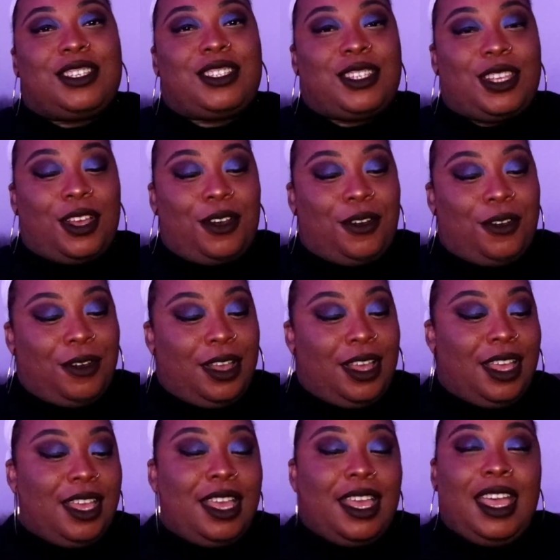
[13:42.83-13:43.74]

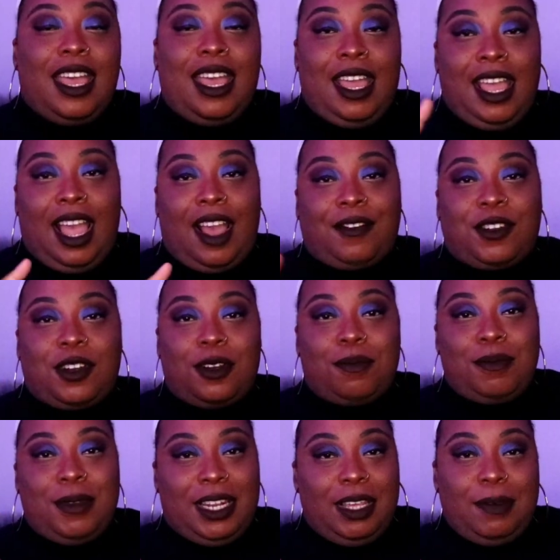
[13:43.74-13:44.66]
So,
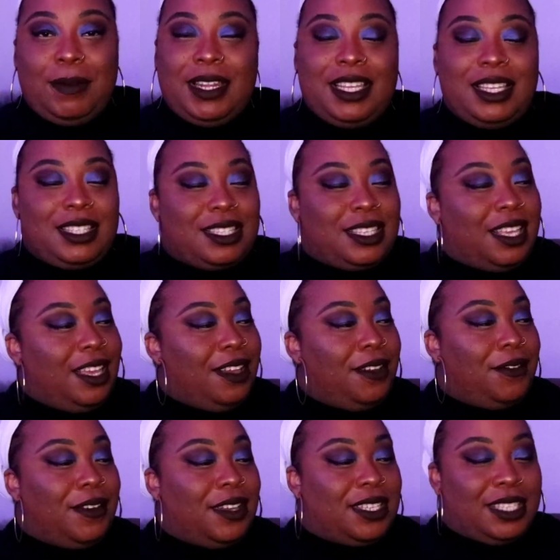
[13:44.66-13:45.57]
after many minutes
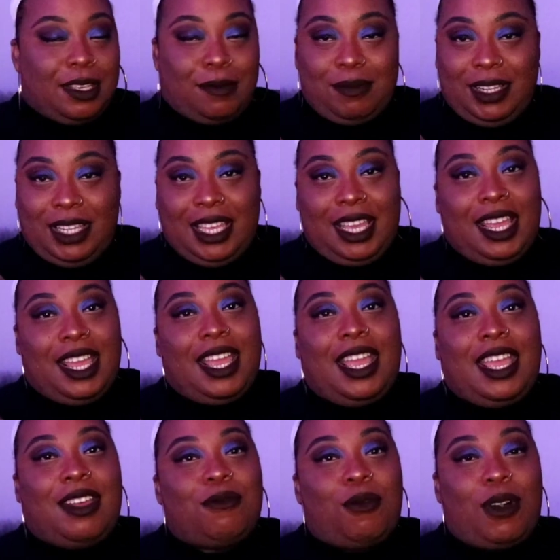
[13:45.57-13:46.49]
of
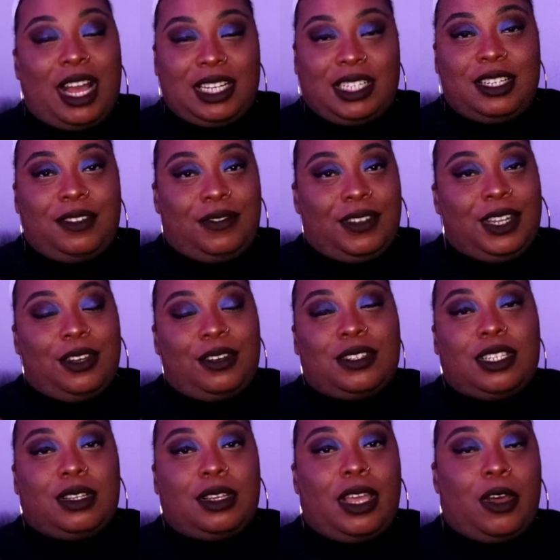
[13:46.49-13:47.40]
assembly and watching the
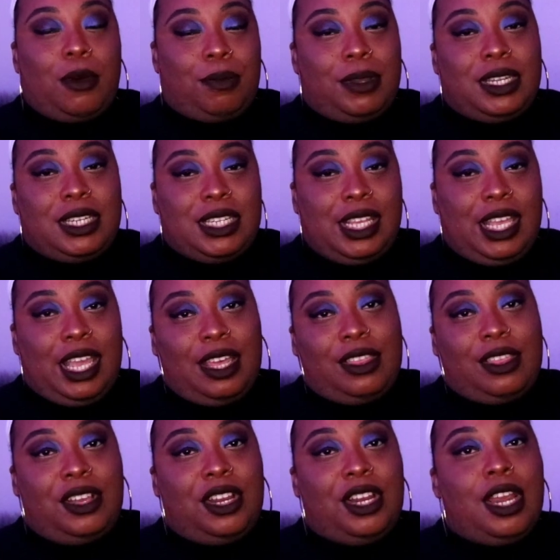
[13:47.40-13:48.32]
video to help put it
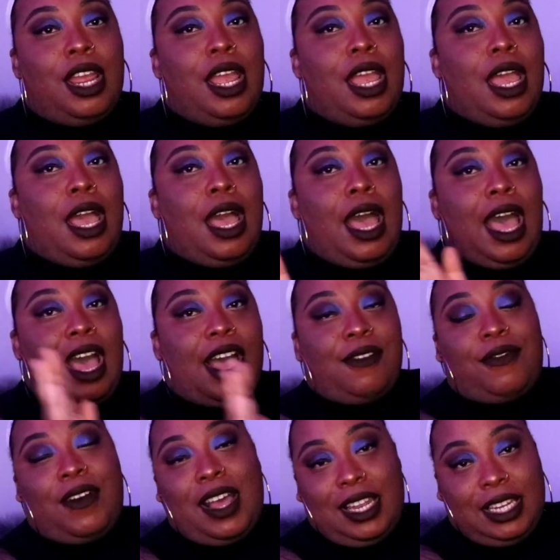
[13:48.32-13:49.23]
together,
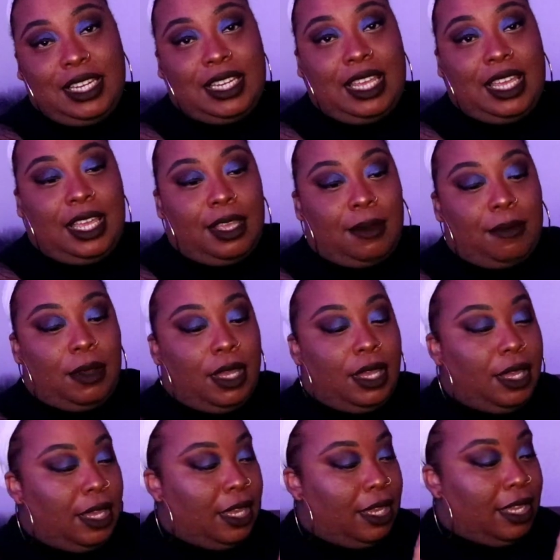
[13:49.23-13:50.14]
I finally did
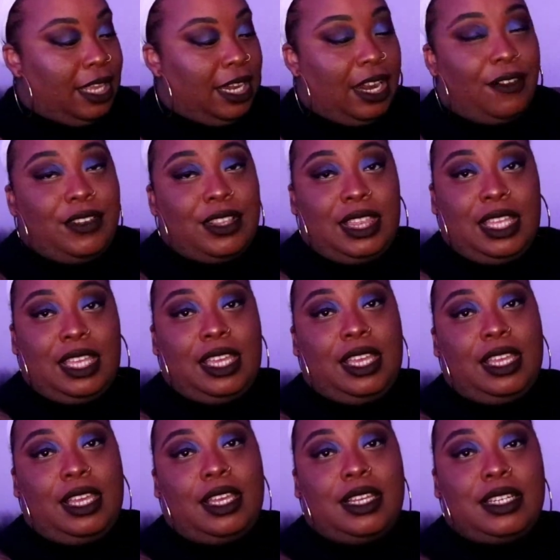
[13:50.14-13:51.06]
get
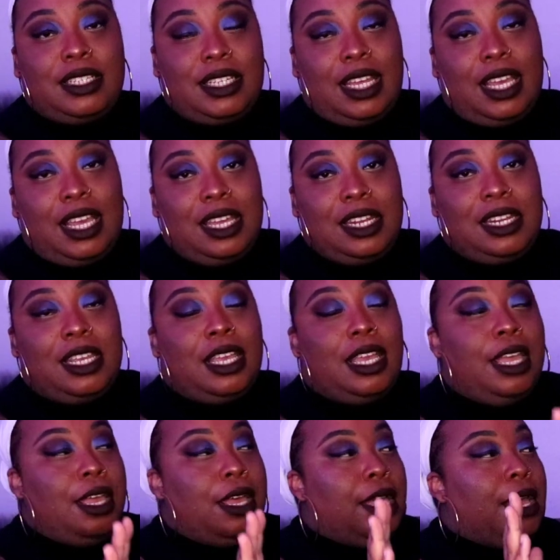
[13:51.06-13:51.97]
everything done.
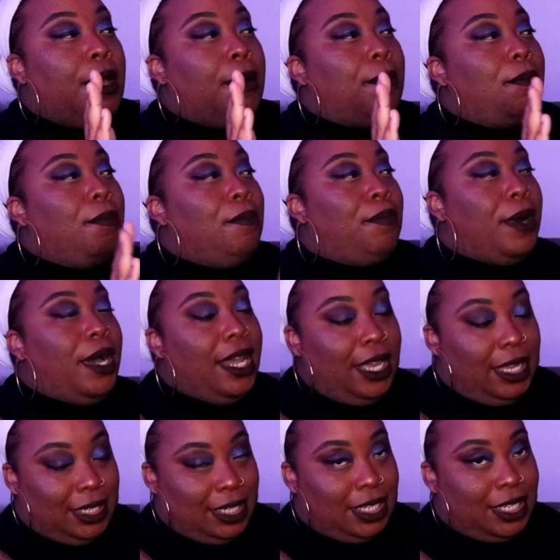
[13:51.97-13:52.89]

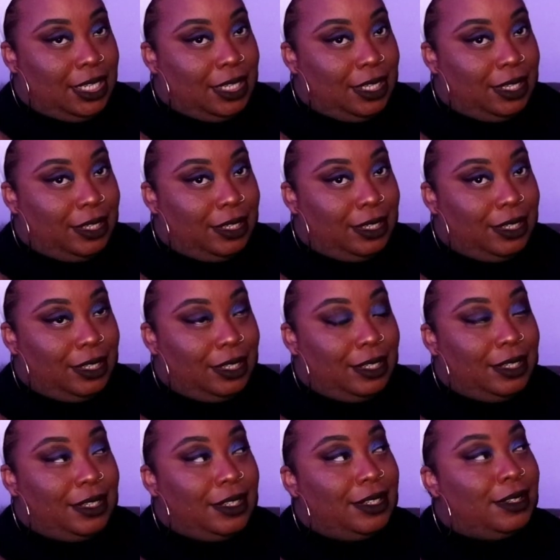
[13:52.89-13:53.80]
But,
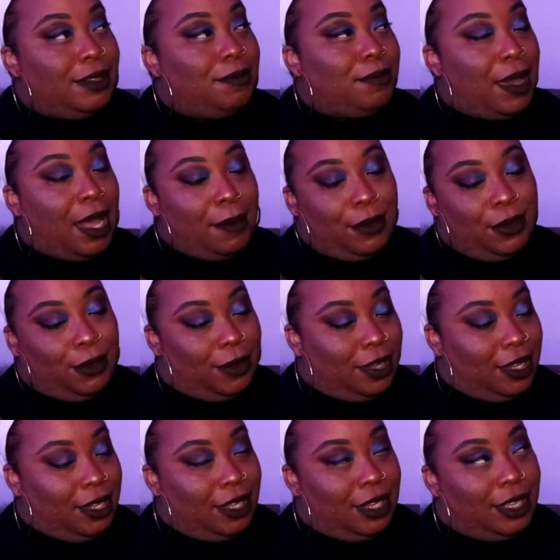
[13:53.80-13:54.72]
my
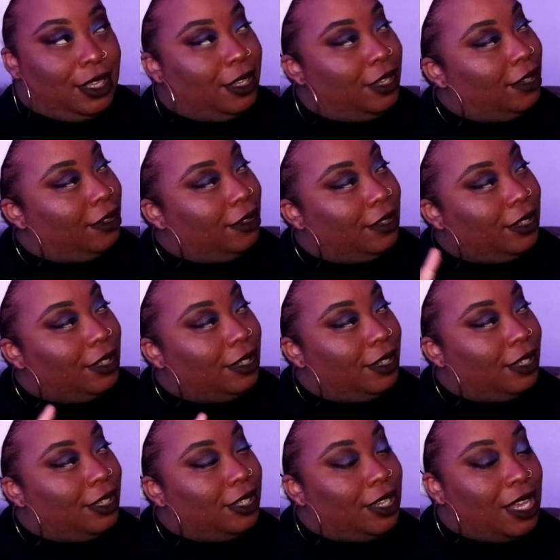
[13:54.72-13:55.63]
hookah,
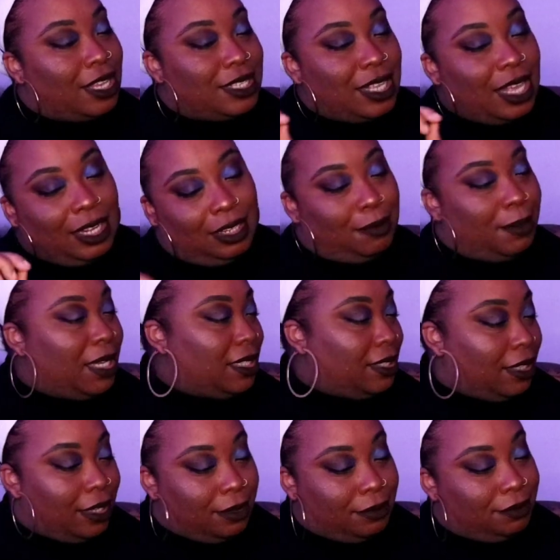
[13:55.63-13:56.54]
y'all slightly
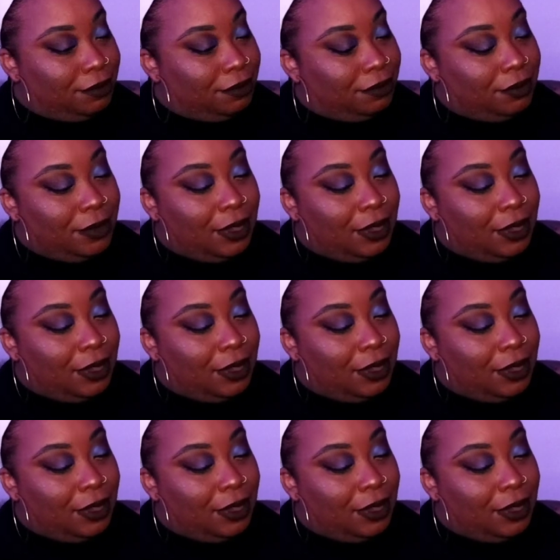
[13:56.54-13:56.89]
messed up.